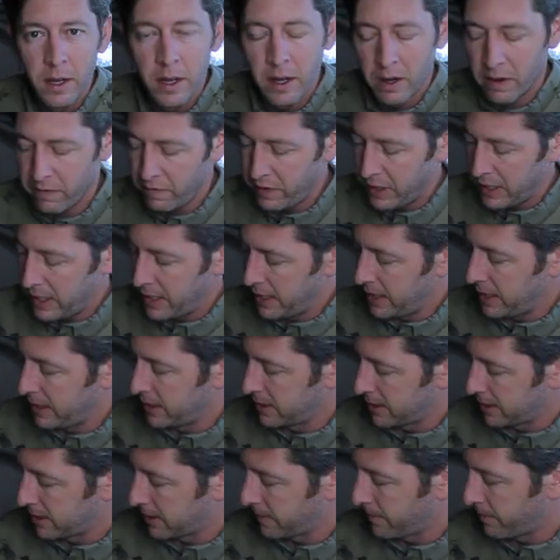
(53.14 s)
of
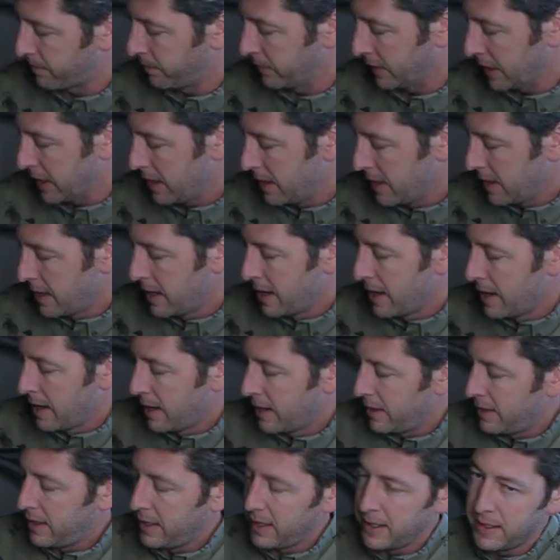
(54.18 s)
these.
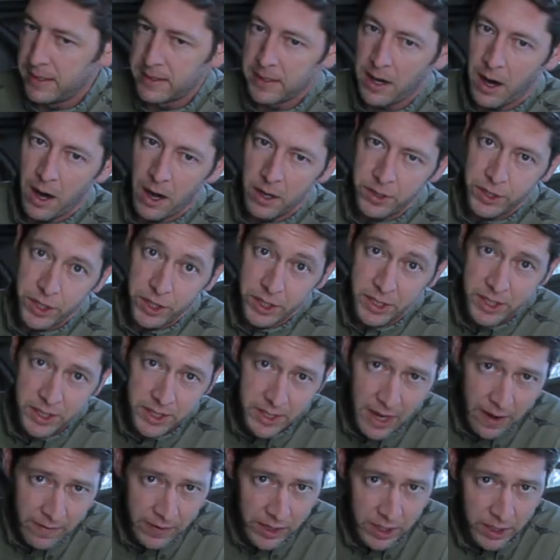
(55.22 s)
These are just
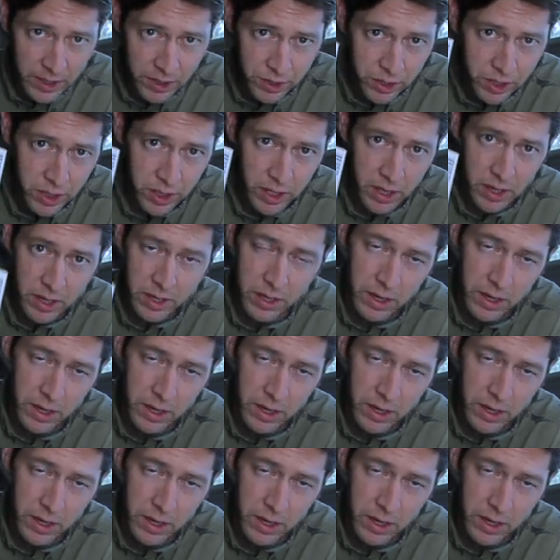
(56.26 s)
seven inch